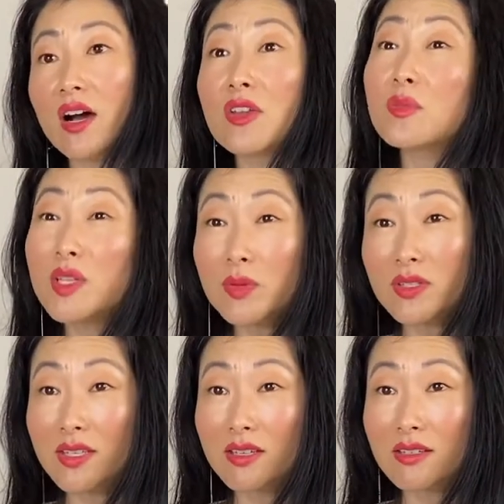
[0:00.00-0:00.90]
other people
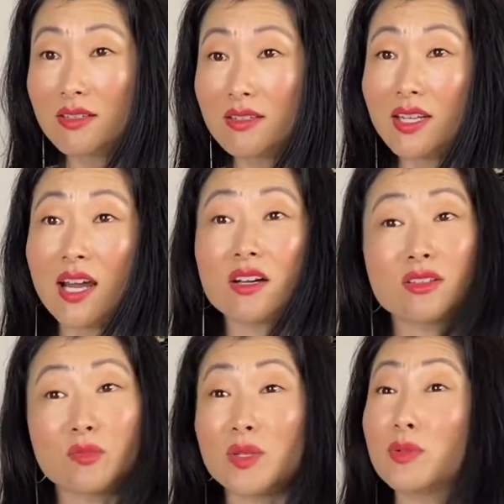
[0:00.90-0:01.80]
see us and how
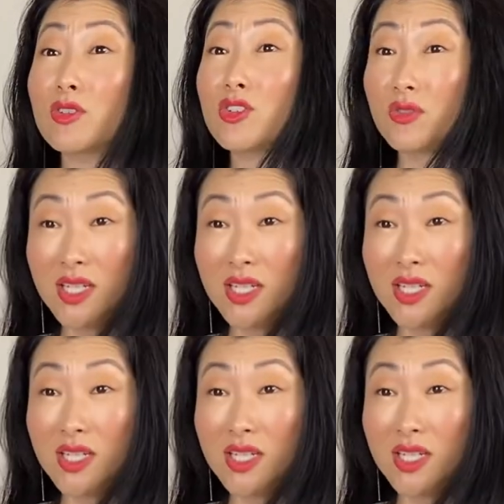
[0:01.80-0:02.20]
other people treat